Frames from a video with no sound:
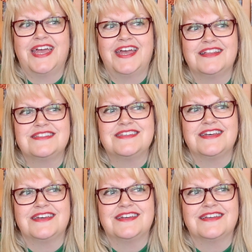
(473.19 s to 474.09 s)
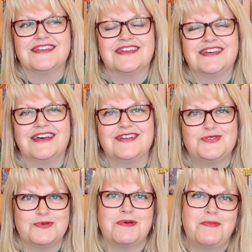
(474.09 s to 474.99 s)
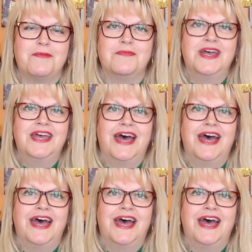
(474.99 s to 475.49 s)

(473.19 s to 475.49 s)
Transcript: And I took my mum